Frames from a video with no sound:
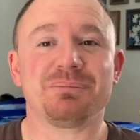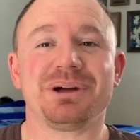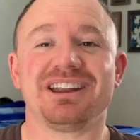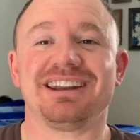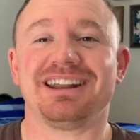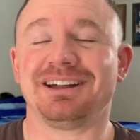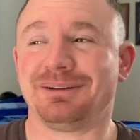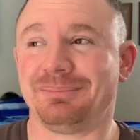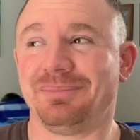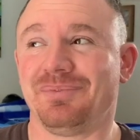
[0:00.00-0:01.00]
but
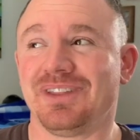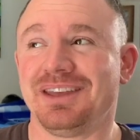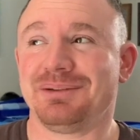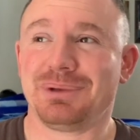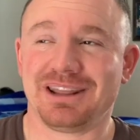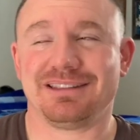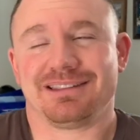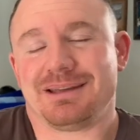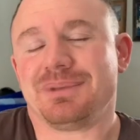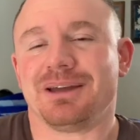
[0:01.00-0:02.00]
at the
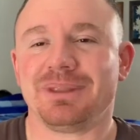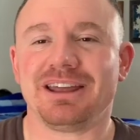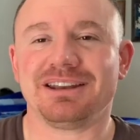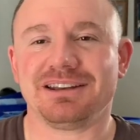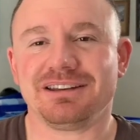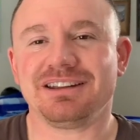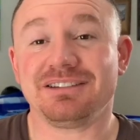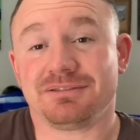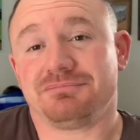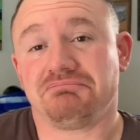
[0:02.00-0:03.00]
same time, that
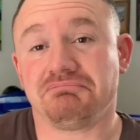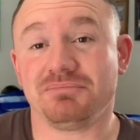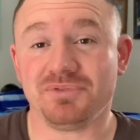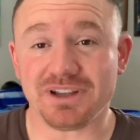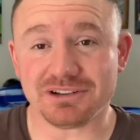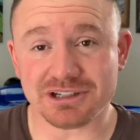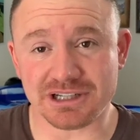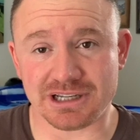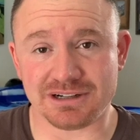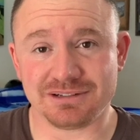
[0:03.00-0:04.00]
it felt
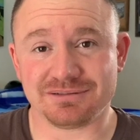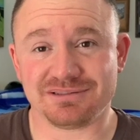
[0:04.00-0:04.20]
good,